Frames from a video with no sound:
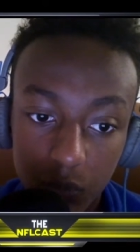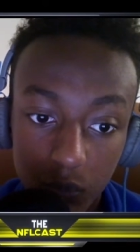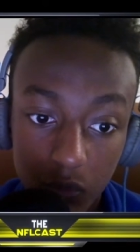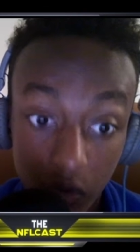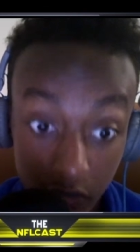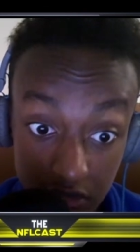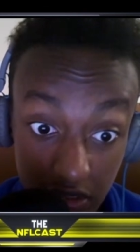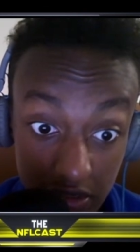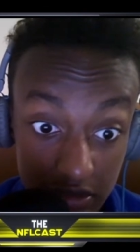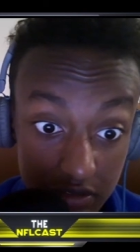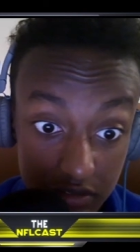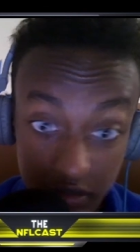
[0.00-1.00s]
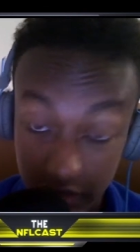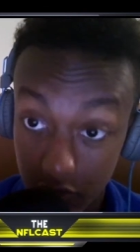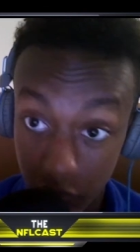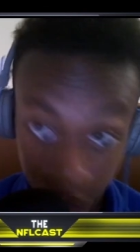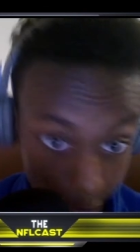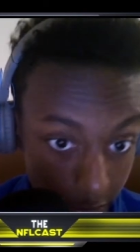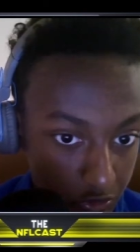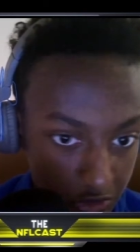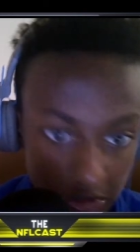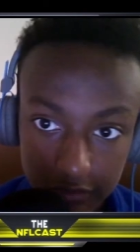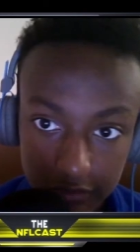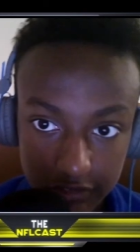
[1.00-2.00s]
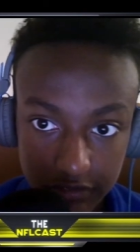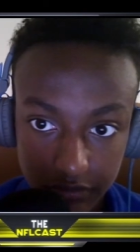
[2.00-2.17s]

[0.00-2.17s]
On the Titans, they get Julio Jones.